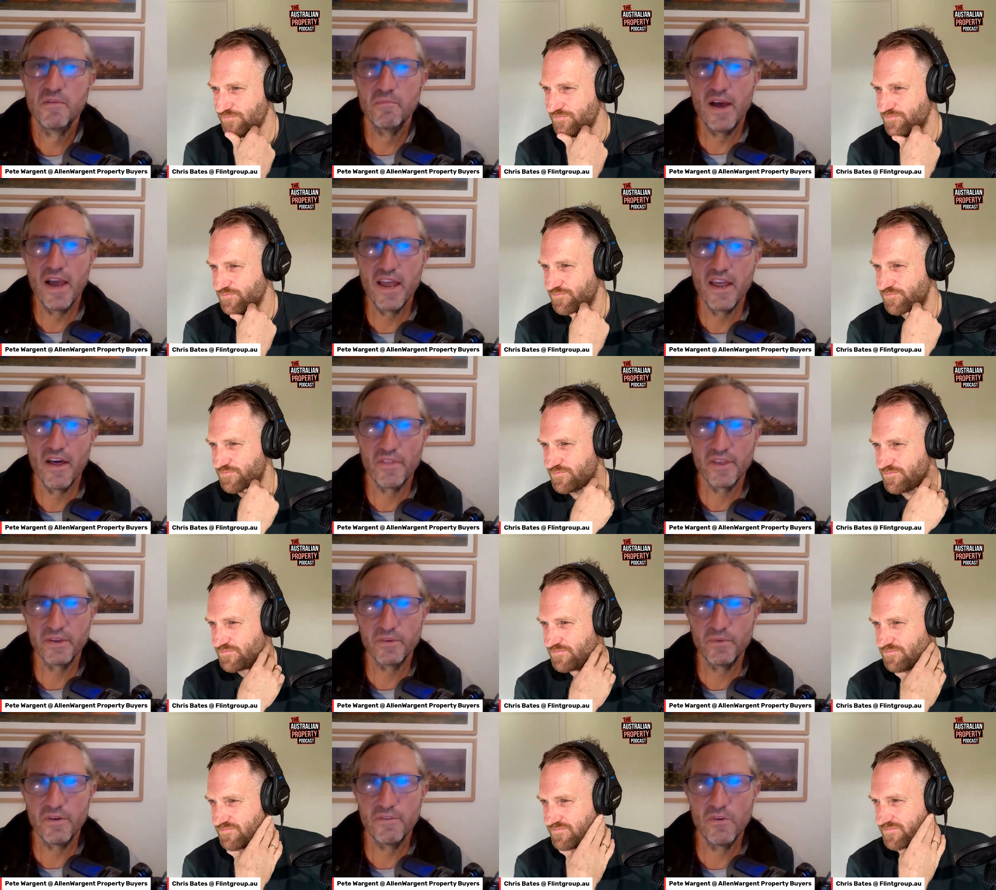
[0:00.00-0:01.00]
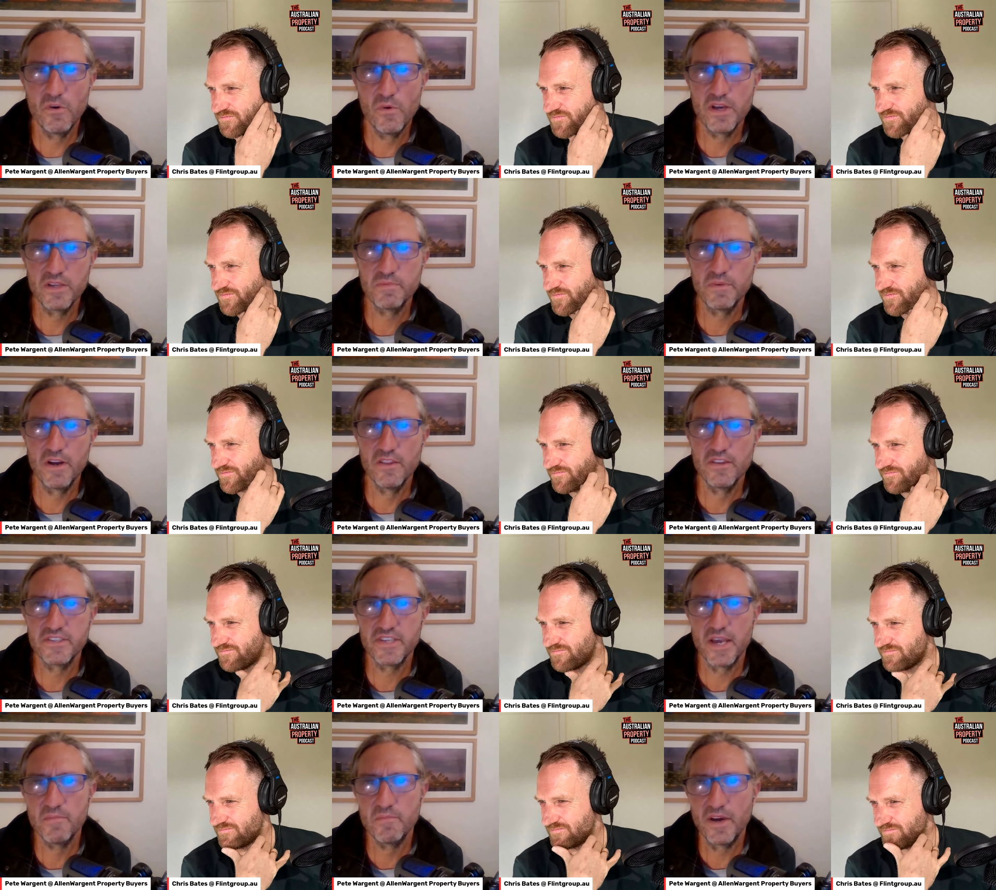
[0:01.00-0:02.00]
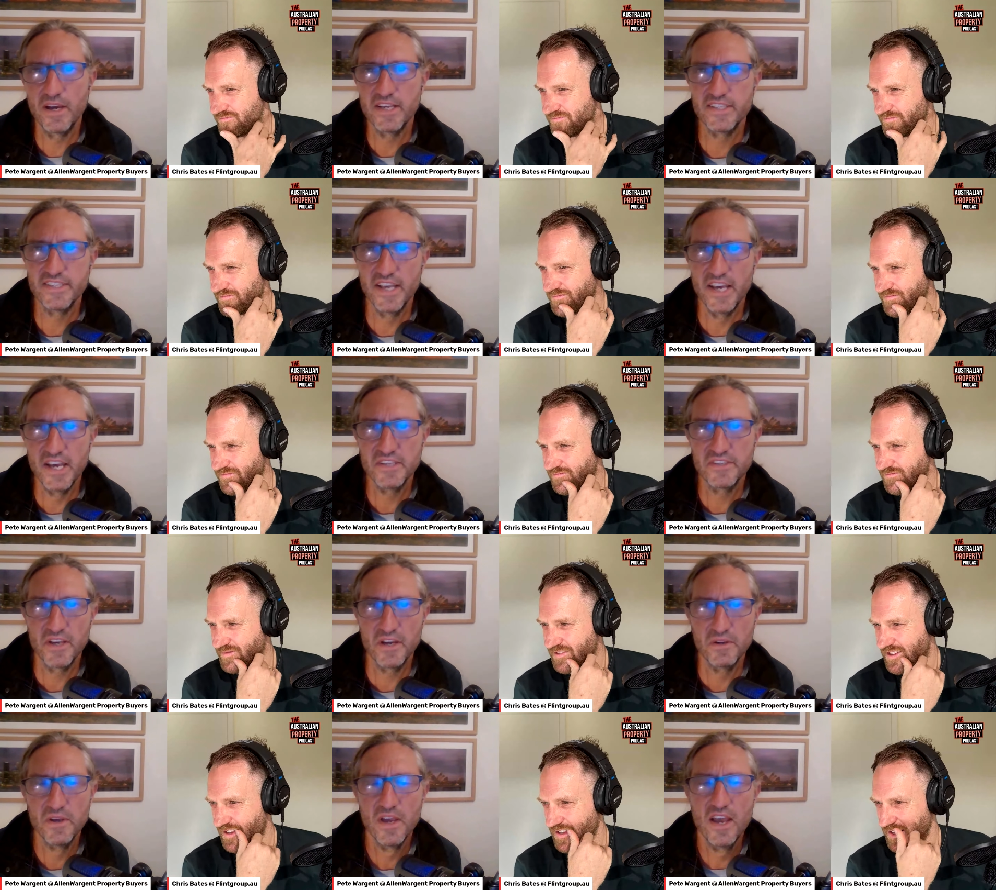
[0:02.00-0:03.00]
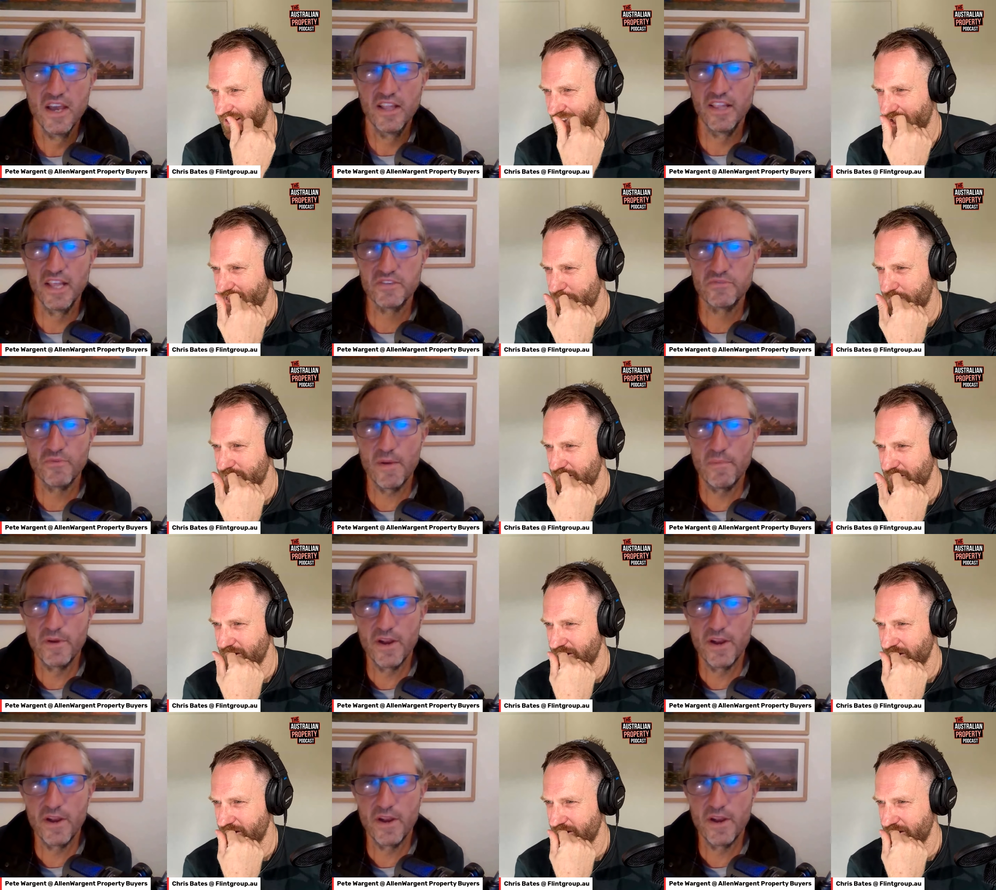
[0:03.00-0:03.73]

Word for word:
Speaker 1: met, I think we've always been on the same page there. So let's Absolutely.